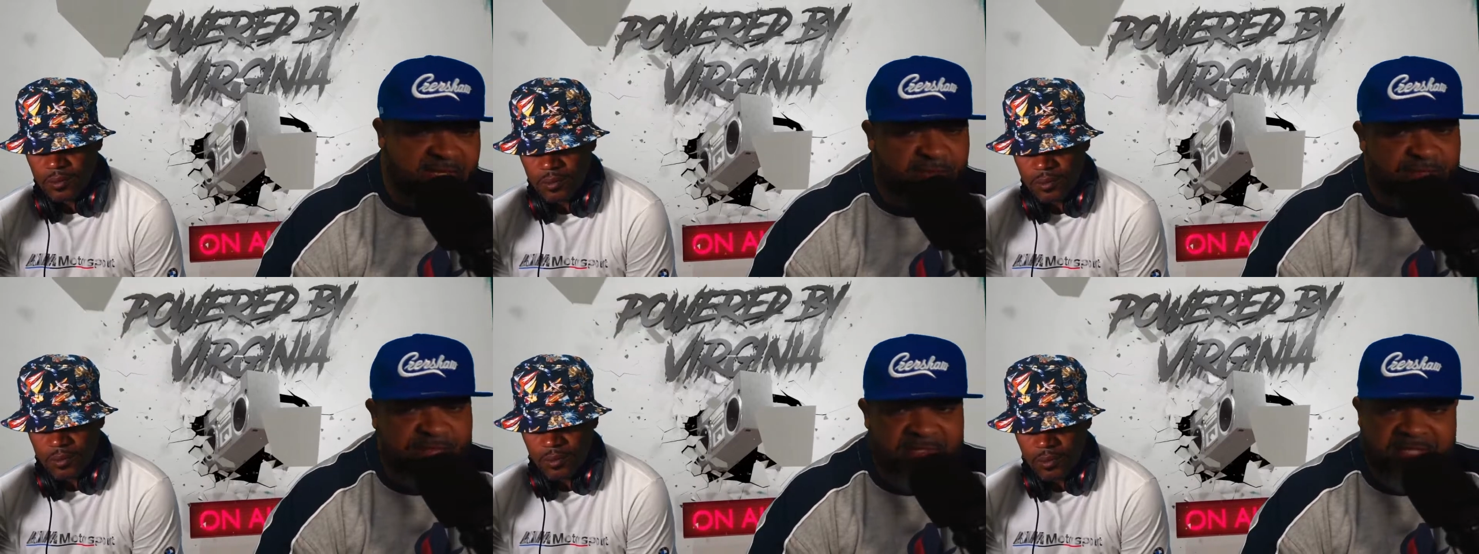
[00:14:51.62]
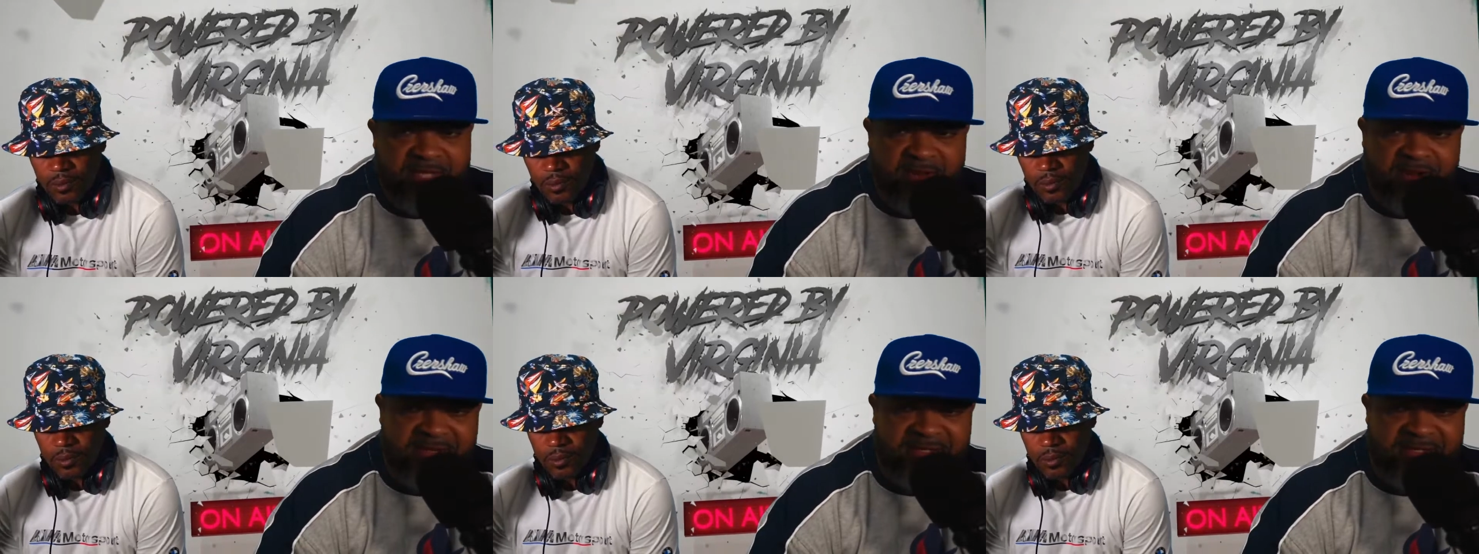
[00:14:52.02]
Speaker 1: don't
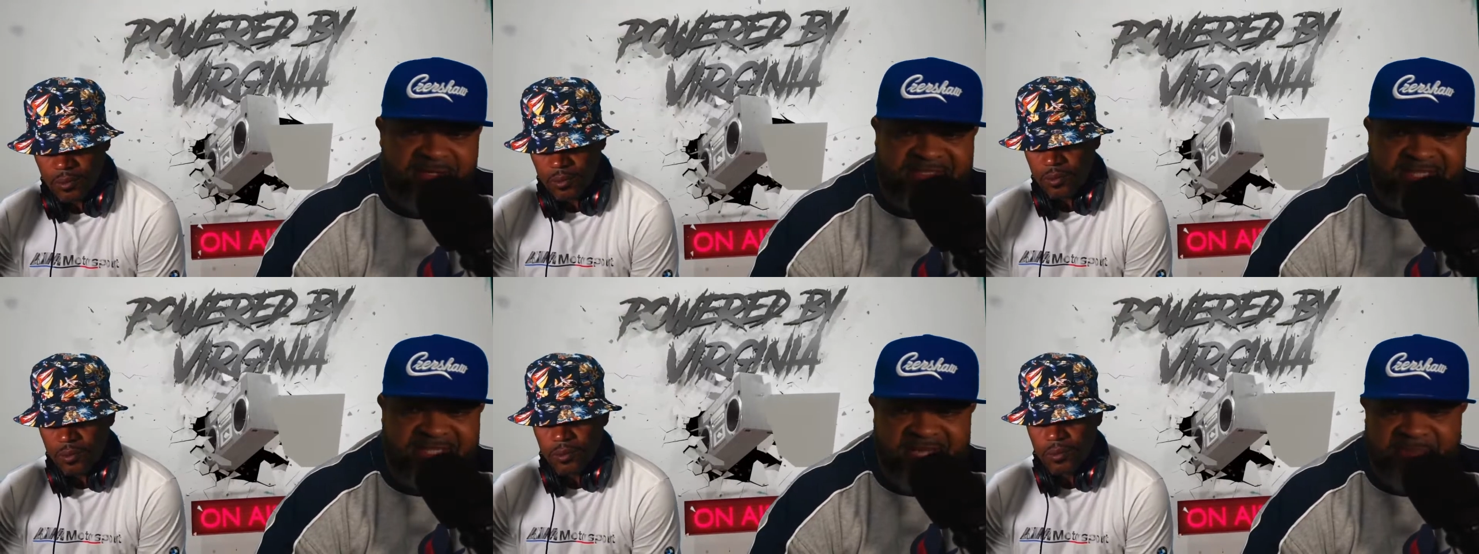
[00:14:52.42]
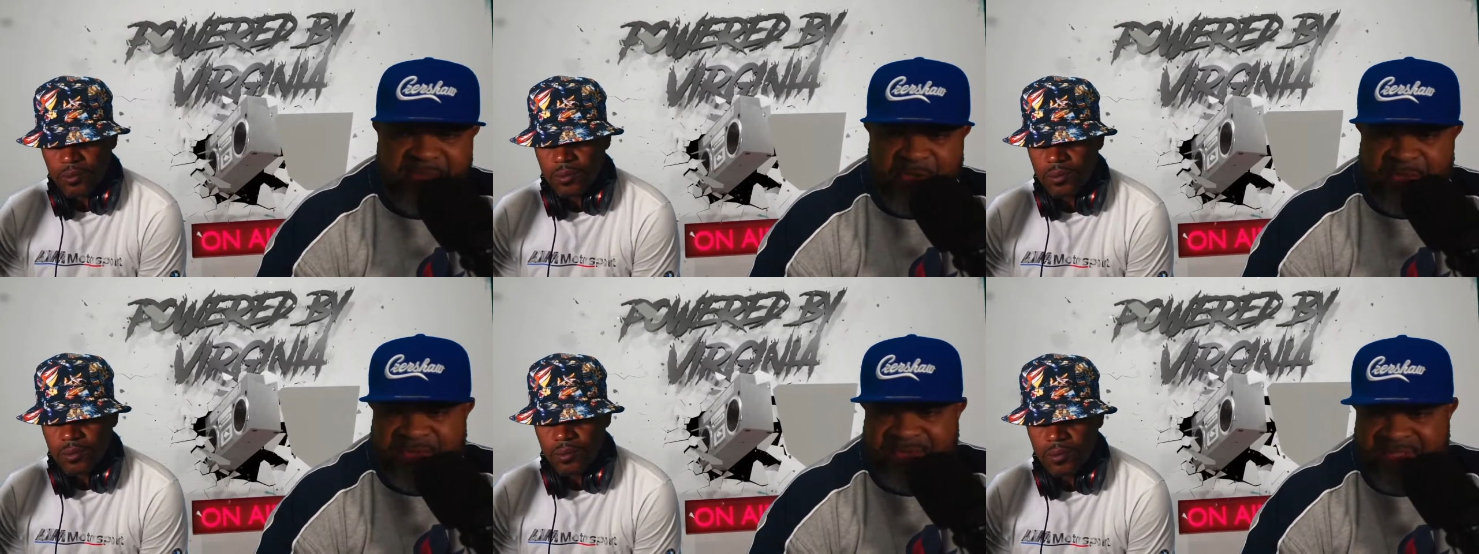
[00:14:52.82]
forget artists send that
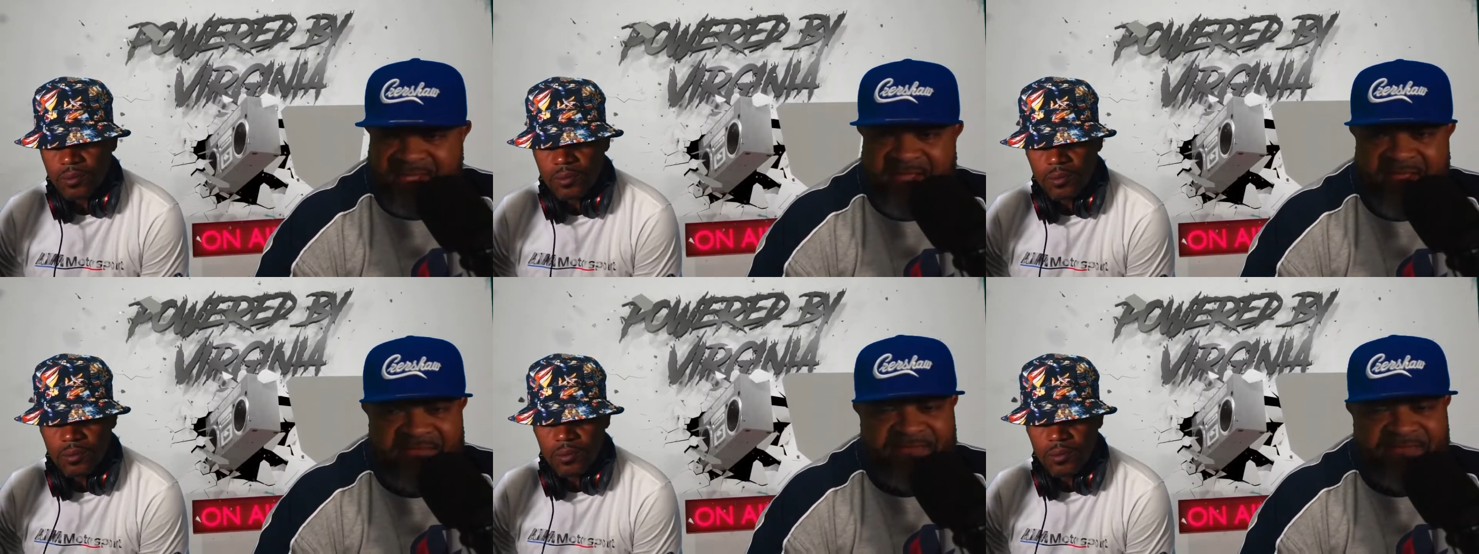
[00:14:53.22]
music.